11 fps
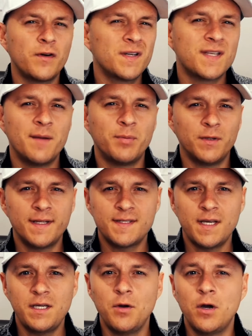For example, let's
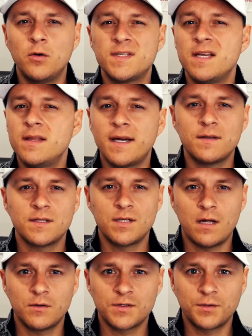say you owe
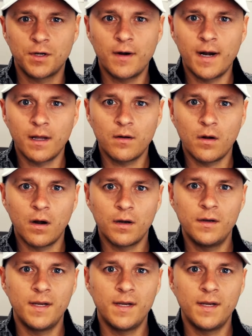$10,000 on a credit card.